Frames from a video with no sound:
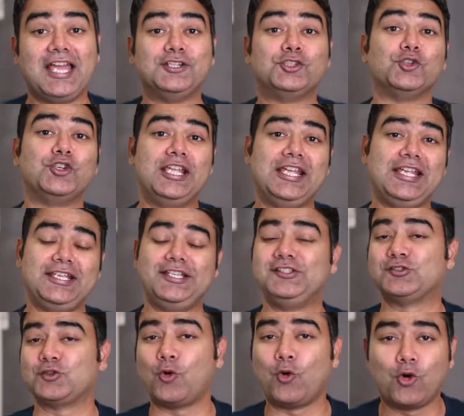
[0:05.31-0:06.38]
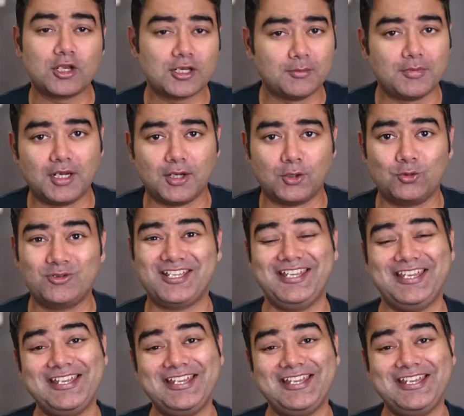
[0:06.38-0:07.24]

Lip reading: and today is all about